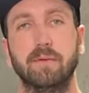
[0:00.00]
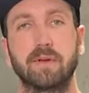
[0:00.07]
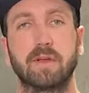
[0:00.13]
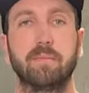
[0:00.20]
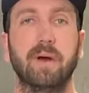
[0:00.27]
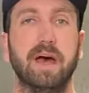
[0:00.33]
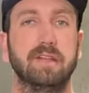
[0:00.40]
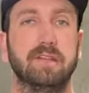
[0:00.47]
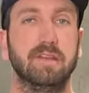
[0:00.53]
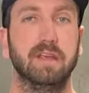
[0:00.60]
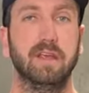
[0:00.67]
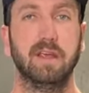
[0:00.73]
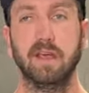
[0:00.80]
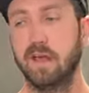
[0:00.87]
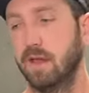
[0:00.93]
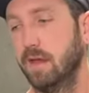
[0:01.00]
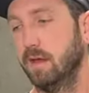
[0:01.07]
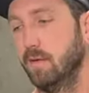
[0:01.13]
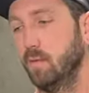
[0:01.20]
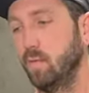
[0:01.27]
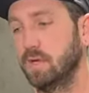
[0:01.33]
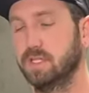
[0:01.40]
capacity
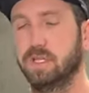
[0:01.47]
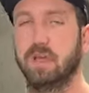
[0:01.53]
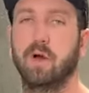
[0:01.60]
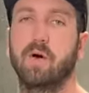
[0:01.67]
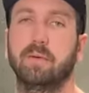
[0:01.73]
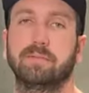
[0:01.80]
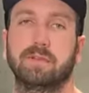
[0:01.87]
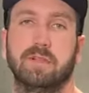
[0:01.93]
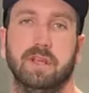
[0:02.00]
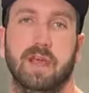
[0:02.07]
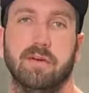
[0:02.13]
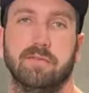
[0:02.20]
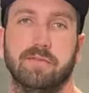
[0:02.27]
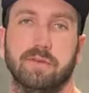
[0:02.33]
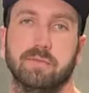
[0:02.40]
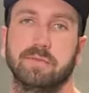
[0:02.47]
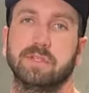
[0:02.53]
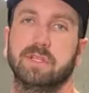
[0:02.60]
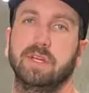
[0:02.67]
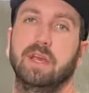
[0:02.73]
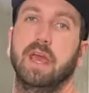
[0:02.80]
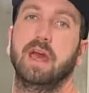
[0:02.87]
once you go up to the anthems,
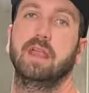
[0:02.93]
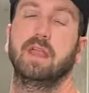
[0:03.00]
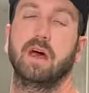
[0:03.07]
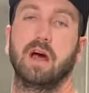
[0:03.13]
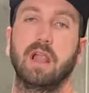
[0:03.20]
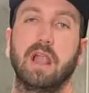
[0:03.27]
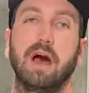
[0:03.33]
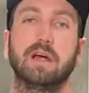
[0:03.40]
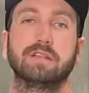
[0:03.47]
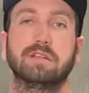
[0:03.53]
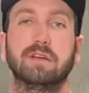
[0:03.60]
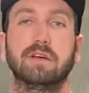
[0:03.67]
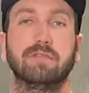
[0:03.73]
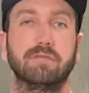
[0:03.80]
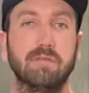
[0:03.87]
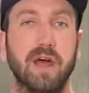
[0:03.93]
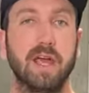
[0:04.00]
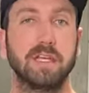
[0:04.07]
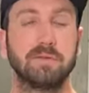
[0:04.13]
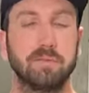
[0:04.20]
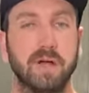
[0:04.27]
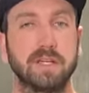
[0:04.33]
you get a larger
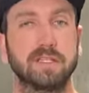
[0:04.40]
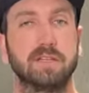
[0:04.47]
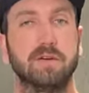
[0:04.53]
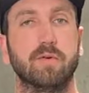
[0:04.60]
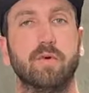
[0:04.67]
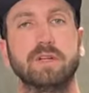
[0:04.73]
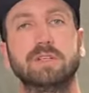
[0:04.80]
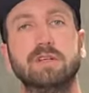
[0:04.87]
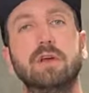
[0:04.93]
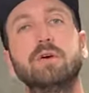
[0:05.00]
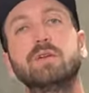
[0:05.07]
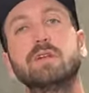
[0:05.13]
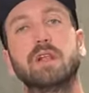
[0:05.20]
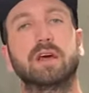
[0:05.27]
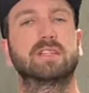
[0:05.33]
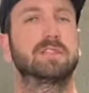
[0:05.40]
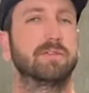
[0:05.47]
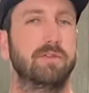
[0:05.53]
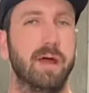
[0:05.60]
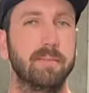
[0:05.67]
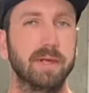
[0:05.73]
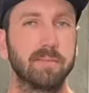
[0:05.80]
range. Plus, once you go into like
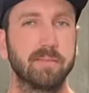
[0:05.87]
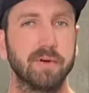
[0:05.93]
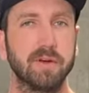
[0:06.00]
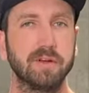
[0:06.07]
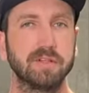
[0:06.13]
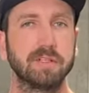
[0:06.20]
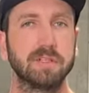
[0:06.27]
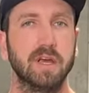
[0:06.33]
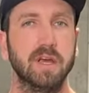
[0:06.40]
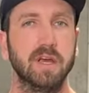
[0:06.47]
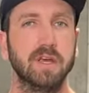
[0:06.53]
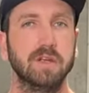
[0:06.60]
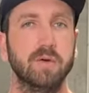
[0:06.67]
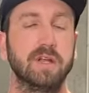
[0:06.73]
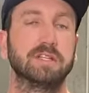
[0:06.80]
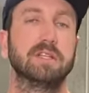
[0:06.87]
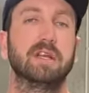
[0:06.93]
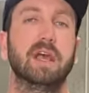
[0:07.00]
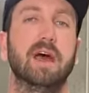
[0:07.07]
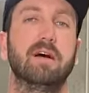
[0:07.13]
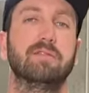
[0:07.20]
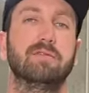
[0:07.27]
ceramic burrs, you actually
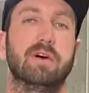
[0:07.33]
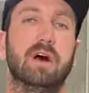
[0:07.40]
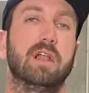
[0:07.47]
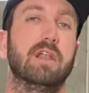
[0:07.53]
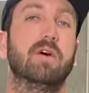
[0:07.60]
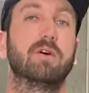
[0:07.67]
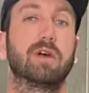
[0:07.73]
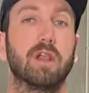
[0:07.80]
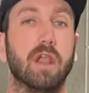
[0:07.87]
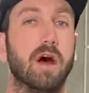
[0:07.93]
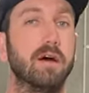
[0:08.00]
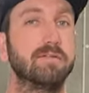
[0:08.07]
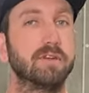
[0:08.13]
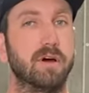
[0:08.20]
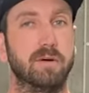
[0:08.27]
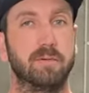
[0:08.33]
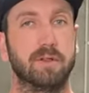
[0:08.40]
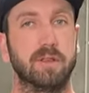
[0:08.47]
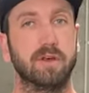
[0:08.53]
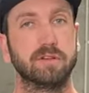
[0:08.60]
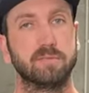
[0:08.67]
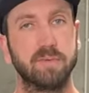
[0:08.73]
have a longer lifetime on
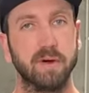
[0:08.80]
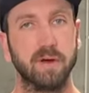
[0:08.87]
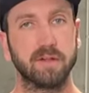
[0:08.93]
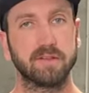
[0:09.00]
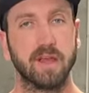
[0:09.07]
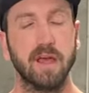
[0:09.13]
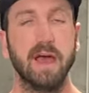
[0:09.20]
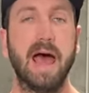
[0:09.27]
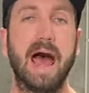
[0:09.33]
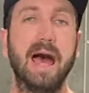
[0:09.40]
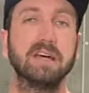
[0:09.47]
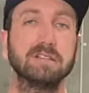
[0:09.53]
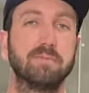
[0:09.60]
those burrs. As